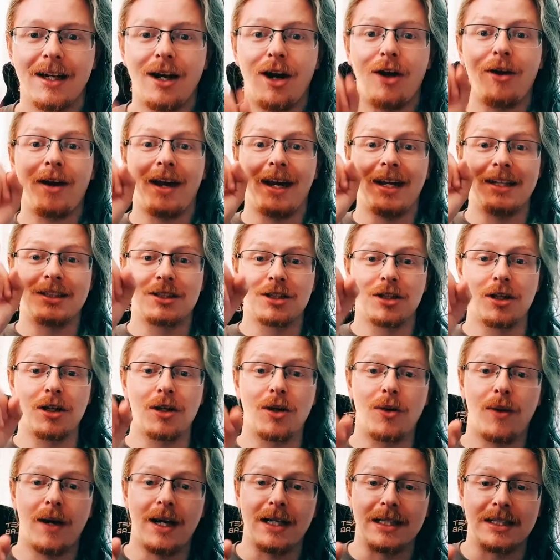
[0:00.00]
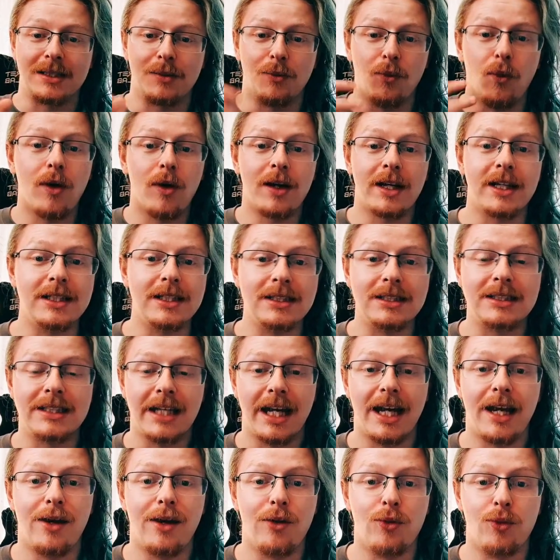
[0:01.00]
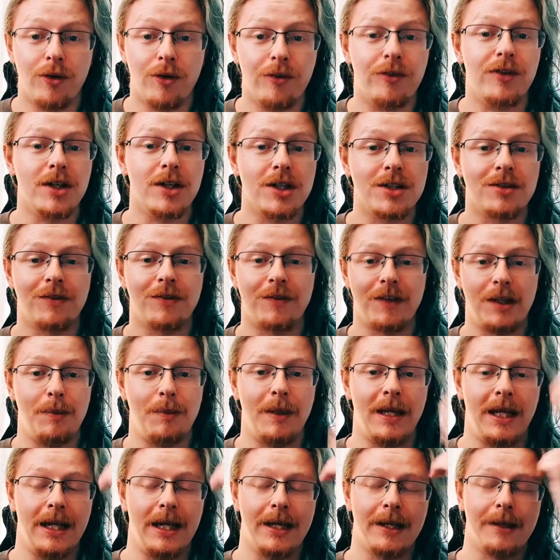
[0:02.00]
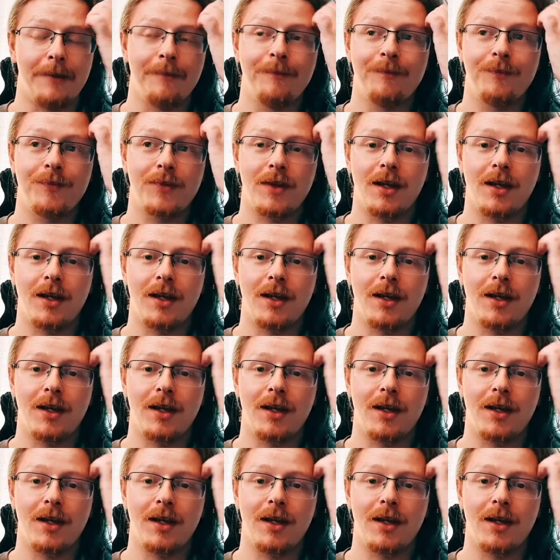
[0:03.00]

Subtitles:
Okay, it's a good question. What is a reverse VPN?